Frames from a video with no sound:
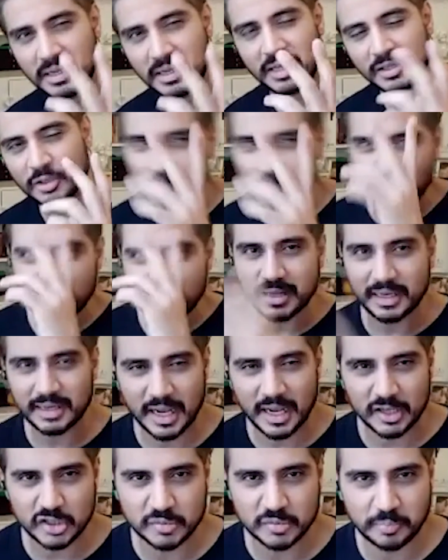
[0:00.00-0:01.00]
the way that
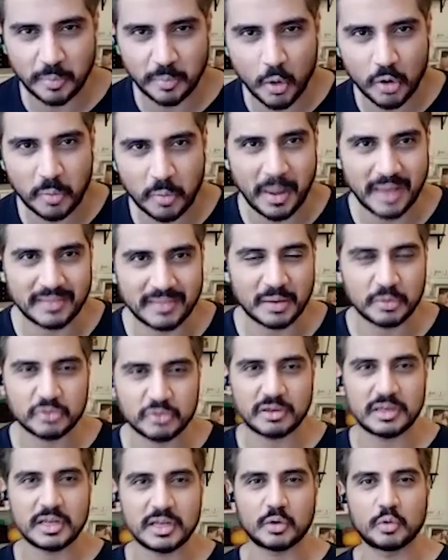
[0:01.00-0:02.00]
guy spoke, man, that was
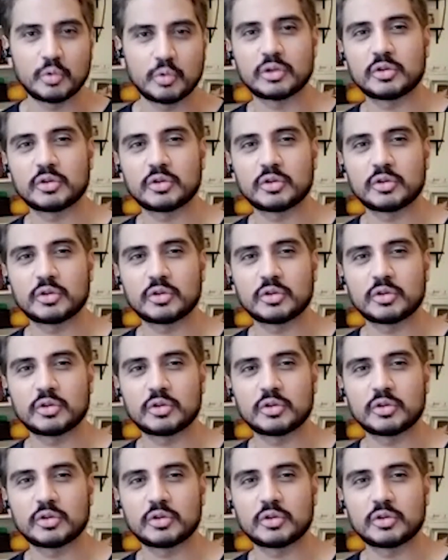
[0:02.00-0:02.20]
really cool.